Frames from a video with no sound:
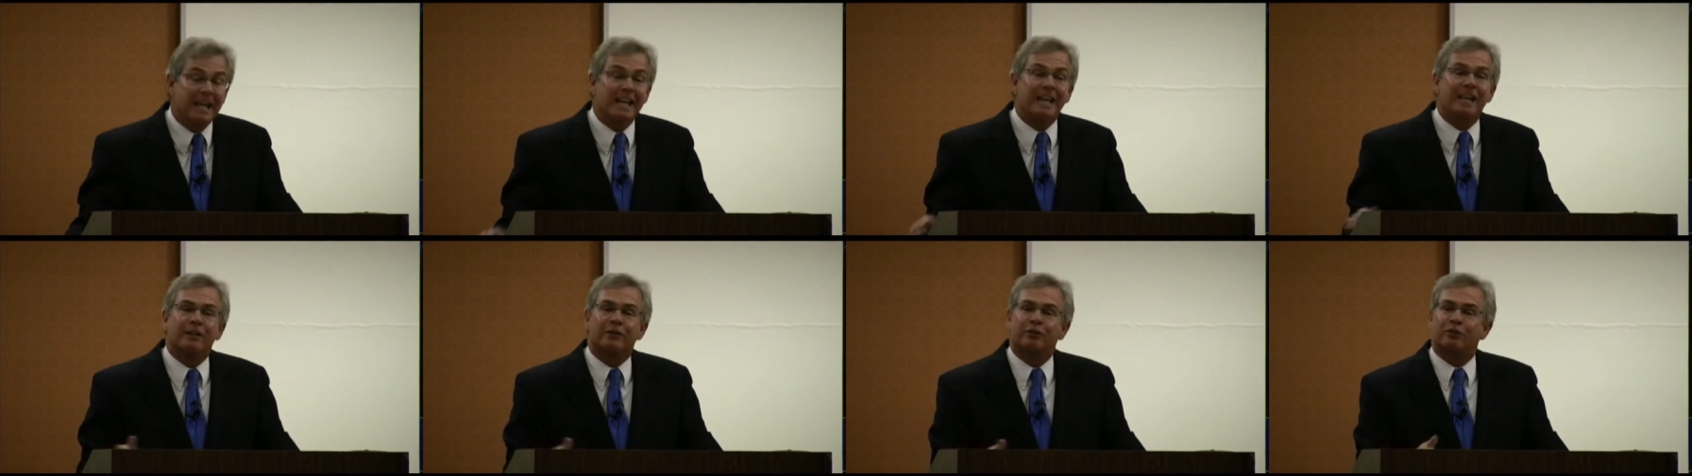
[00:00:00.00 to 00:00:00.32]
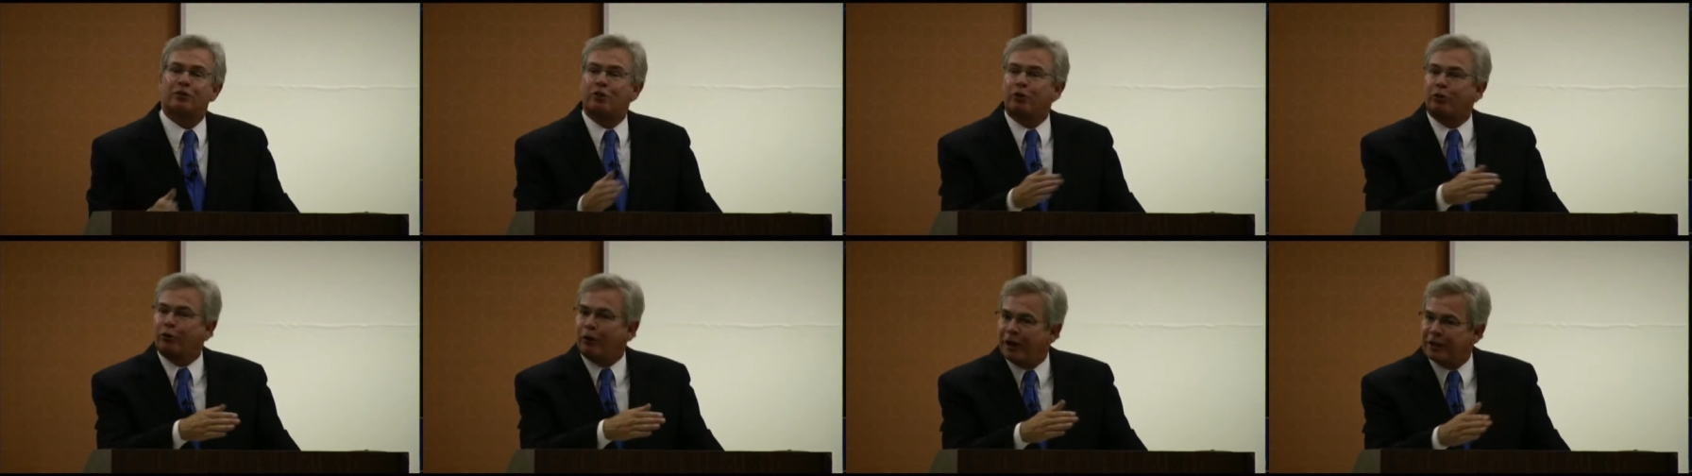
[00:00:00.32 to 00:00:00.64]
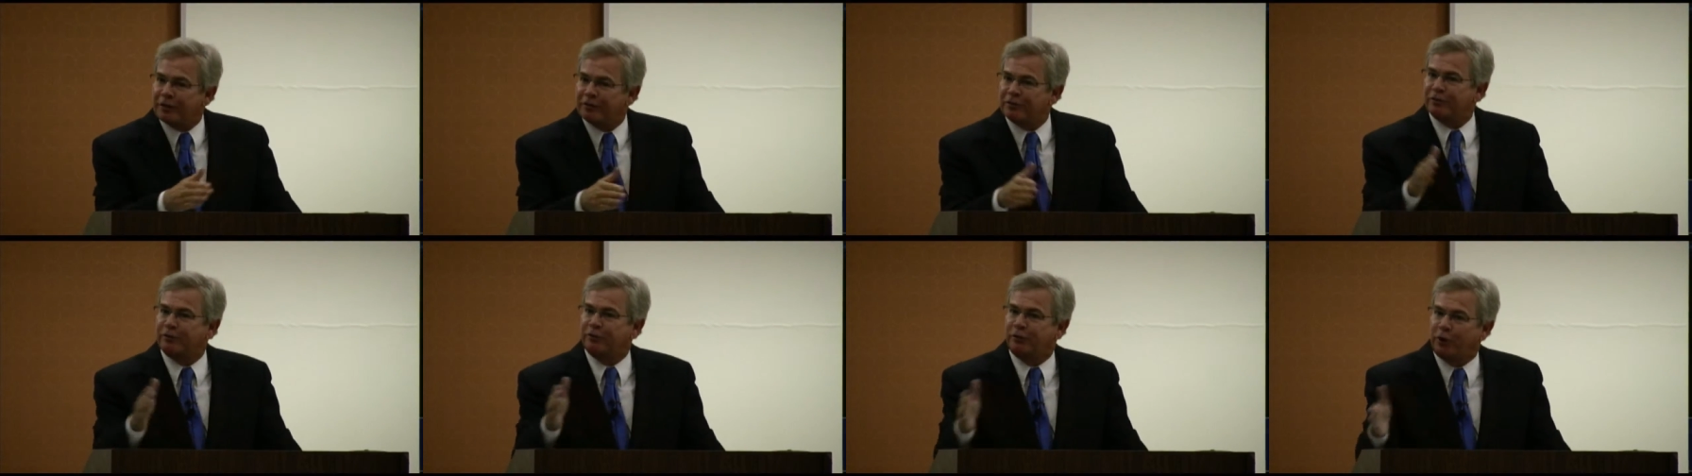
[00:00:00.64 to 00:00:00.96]
It
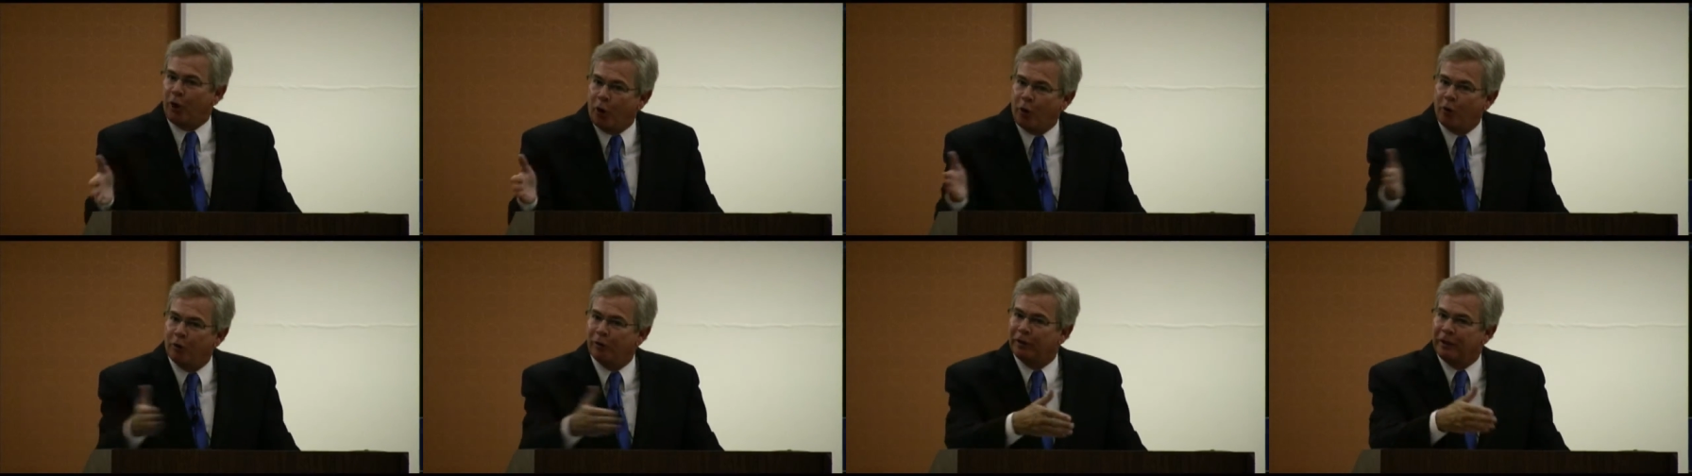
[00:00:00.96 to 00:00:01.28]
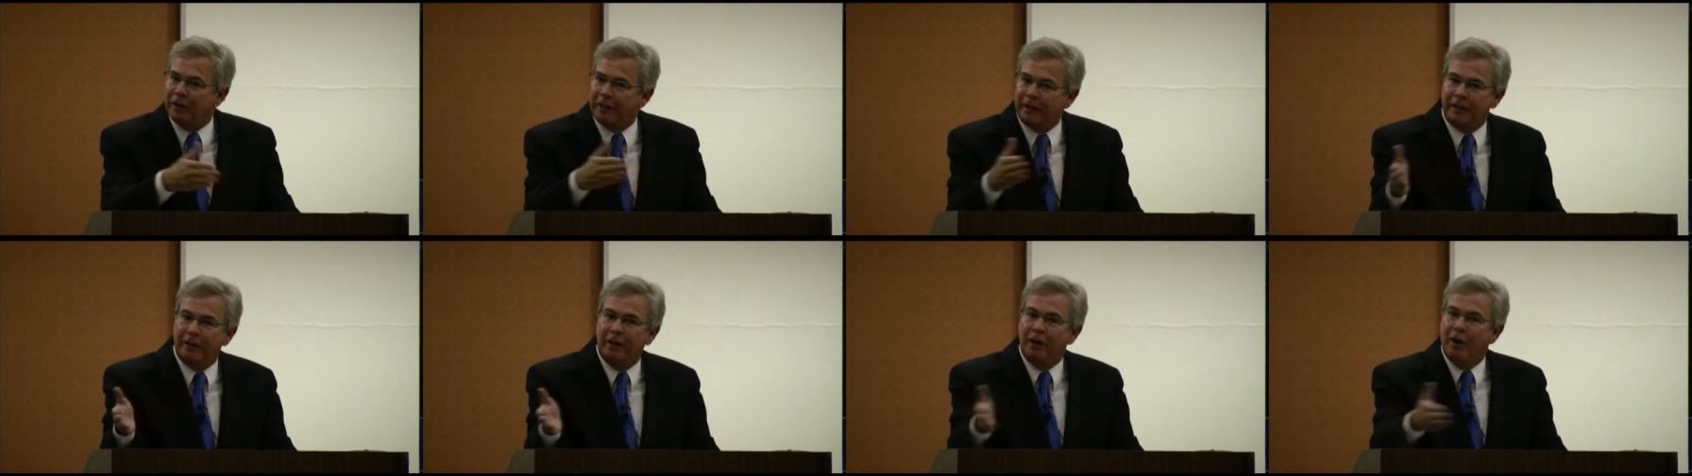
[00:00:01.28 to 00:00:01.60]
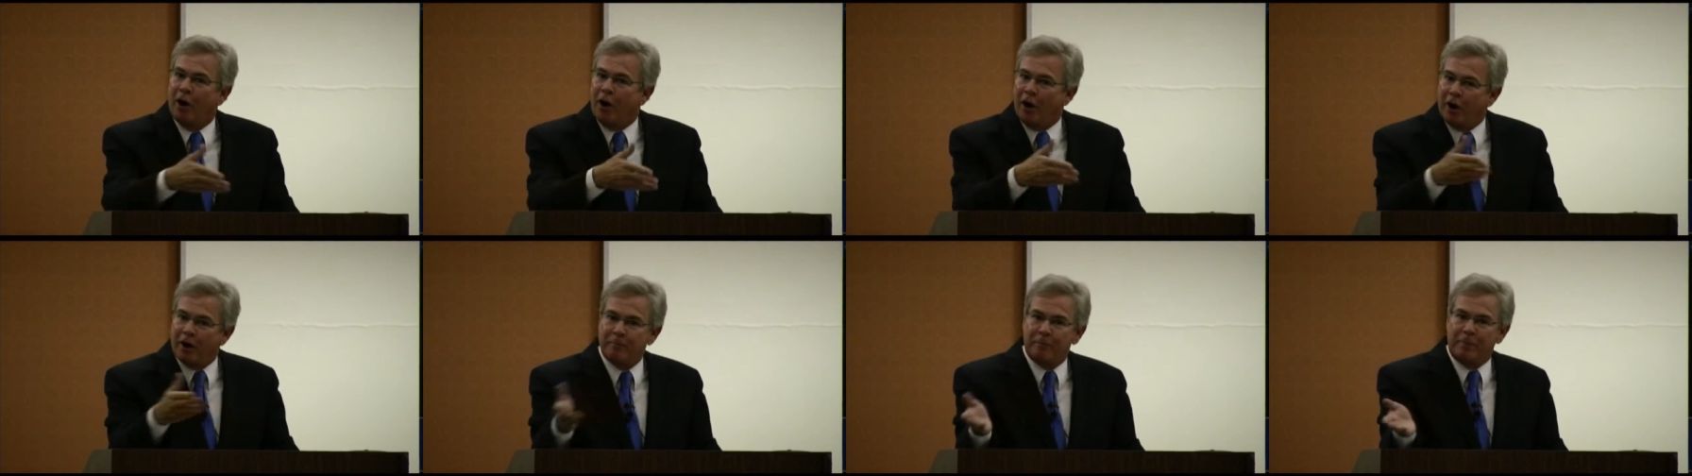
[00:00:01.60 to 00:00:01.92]
trusts totally
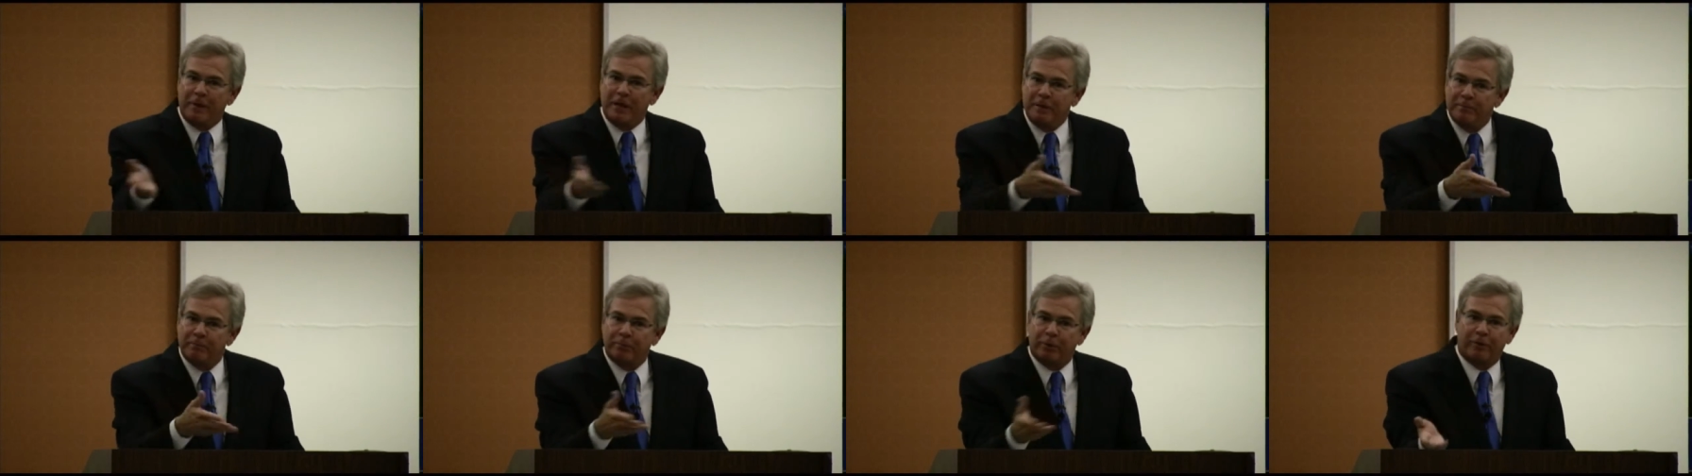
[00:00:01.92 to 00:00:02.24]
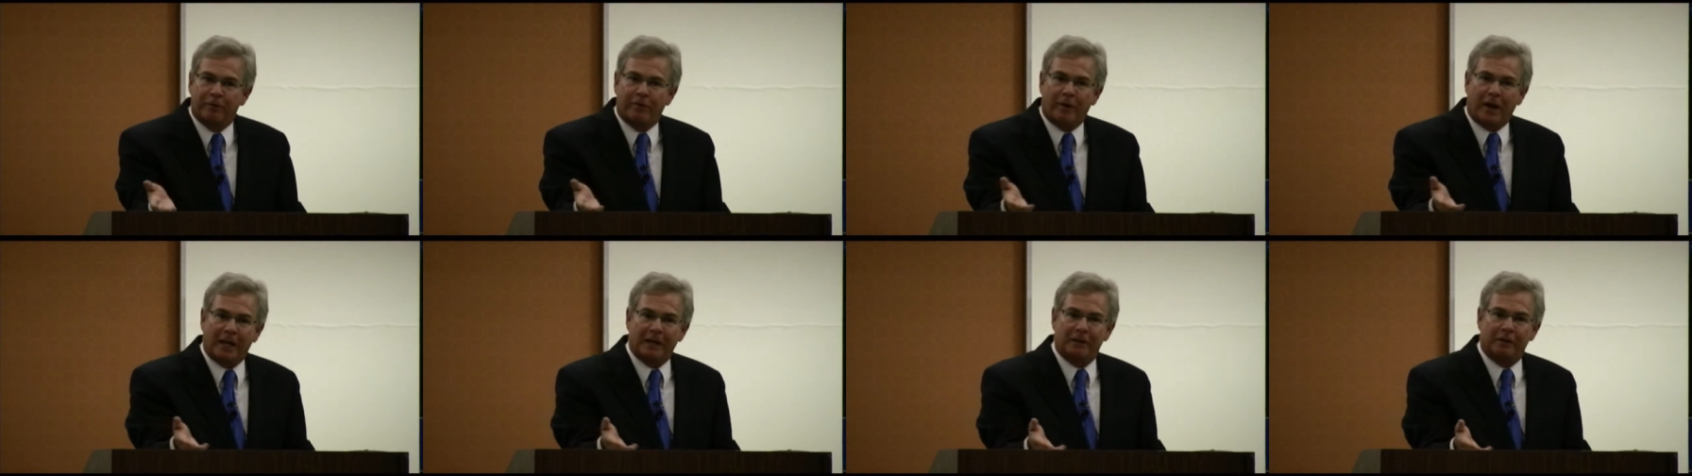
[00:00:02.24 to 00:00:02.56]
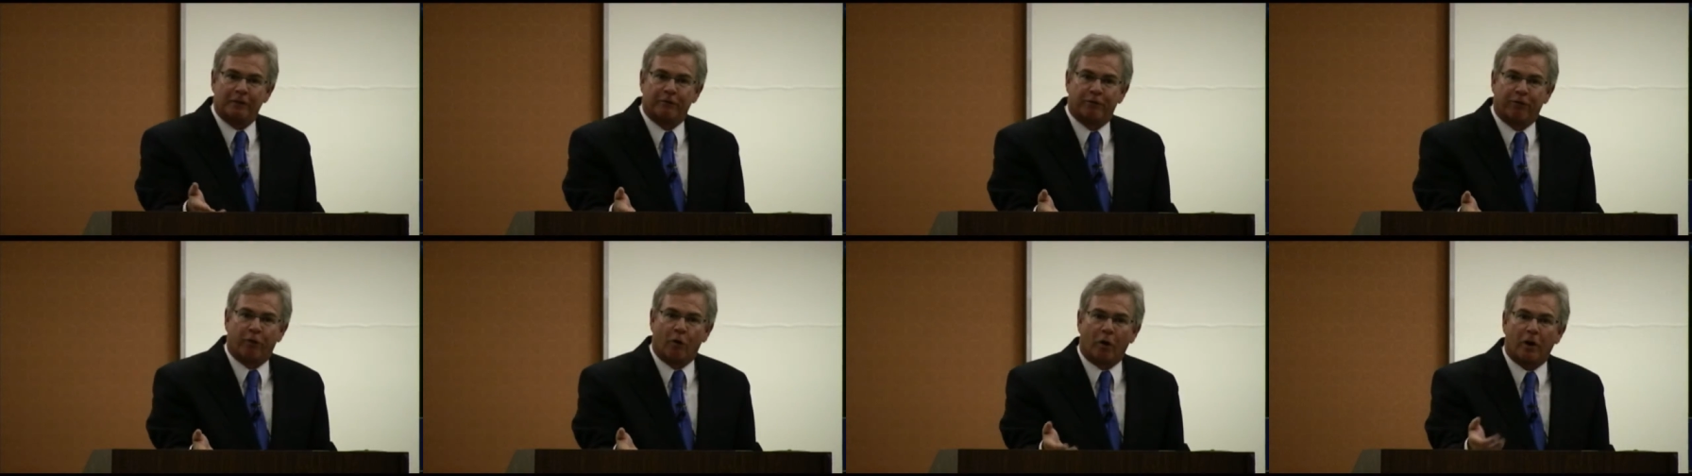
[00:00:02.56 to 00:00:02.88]
on being
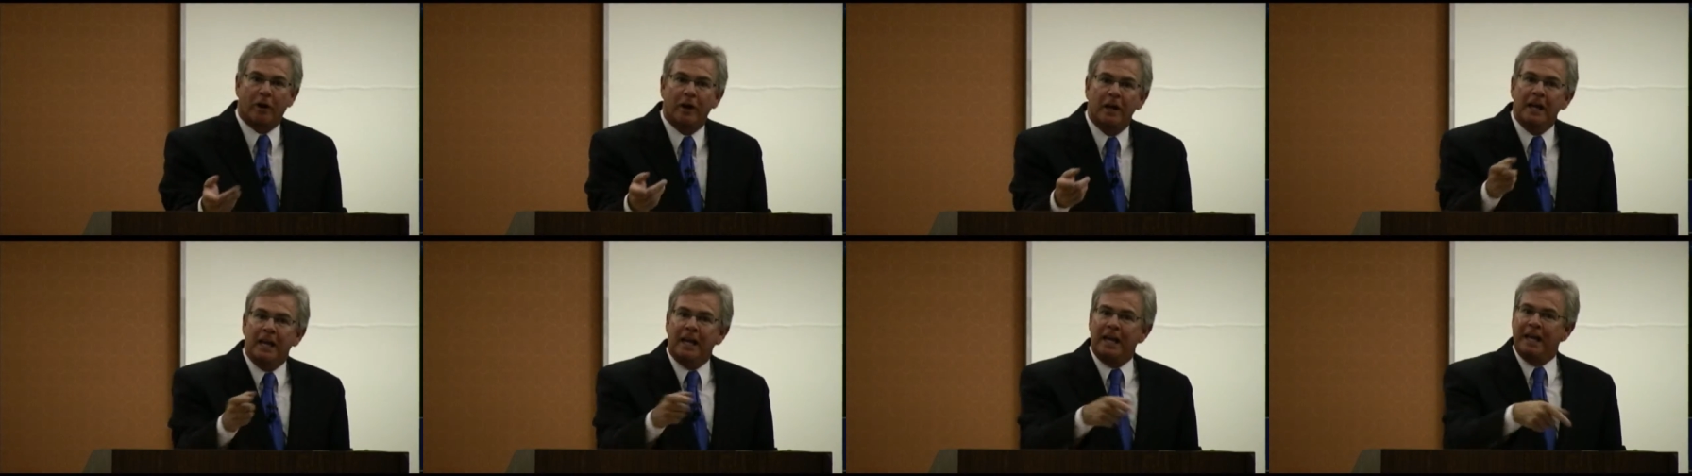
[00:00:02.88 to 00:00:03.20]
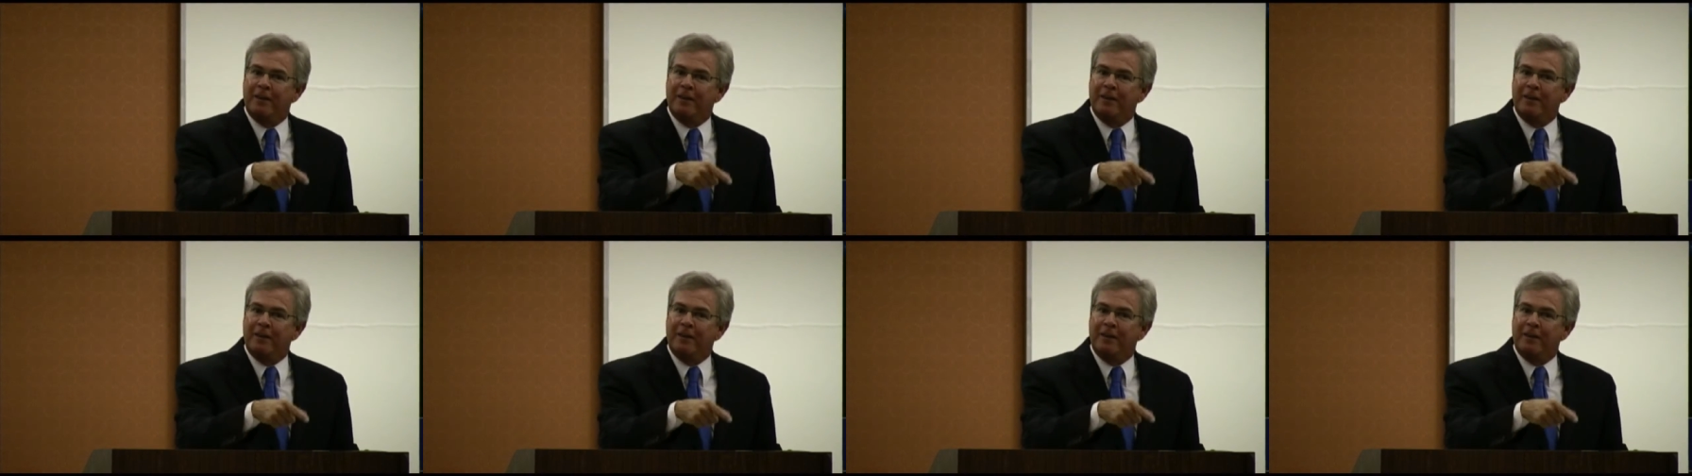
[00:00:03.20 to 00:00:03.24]
provided for.